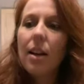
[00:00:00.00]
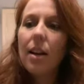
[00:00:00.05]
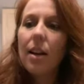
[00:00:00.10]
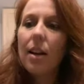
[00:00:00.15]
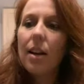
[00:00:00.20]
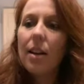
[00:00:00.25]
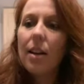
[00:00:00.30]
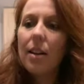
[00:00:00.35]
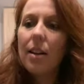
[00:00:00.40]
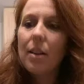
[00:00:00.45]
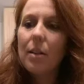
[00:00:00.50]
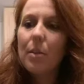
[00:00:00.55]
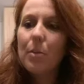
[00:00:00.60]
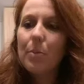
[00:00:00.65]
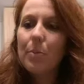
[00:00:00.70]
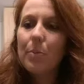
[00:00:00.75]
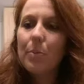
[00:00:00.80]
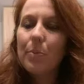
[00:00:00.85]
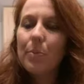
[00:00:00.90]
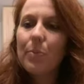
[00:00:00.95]

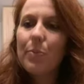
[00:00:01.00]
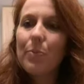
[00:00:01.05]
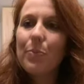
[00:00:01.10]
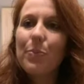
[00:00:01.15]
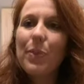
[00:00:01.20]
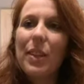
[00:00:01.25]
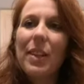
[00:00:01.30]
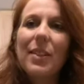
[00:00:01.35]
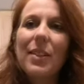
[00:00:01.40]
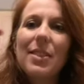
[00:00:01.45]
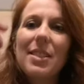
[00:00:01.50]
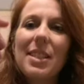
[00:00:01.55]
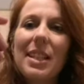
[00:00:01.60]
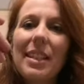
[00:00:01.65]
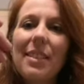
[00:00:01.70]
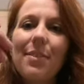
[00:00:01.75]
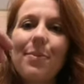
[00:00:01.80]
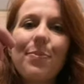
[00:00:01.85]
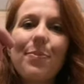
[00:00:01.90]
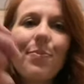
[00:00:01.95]
I'll
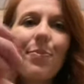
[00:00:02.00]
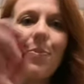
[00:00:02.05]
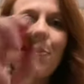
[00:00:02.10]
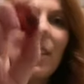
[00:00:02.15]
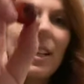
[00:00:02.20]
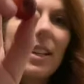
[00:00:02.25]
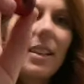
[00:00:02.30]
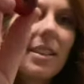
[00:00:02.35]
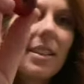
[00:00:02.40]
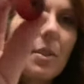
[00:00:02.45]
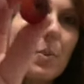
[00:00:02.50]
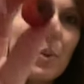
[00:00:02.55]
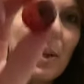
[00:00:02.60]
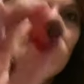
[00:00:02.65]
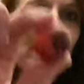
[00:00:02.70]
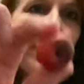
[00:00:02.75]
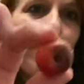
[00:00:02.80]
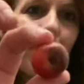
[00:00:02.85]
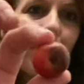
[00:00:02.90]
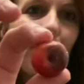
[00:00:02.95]
see, like this
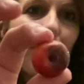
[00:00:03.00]
one.